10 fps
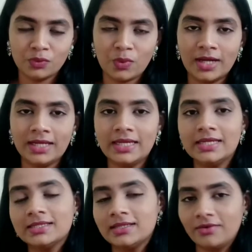One
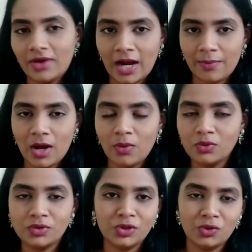is the grandma,
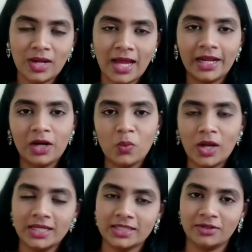who's Dulan, and
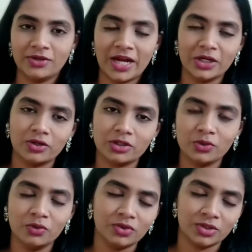one is the granddaughter,
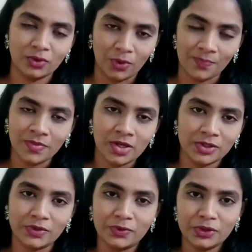who's Hung.
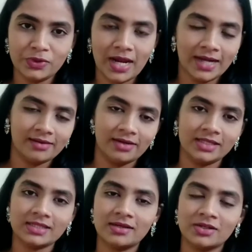So Dulan
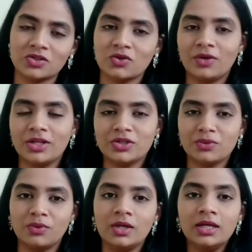narrates her story
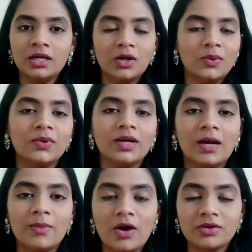to Hung
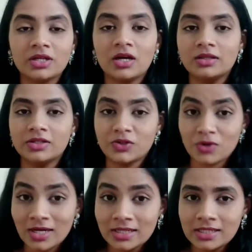about the
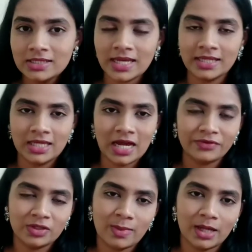struggles and the
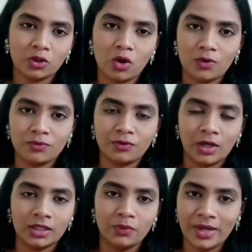aftermath of
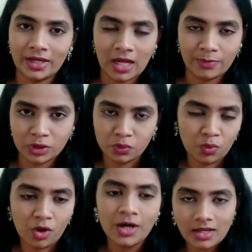the Vietnamese
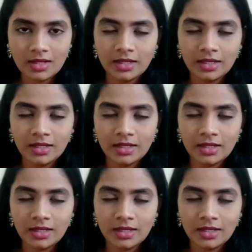War.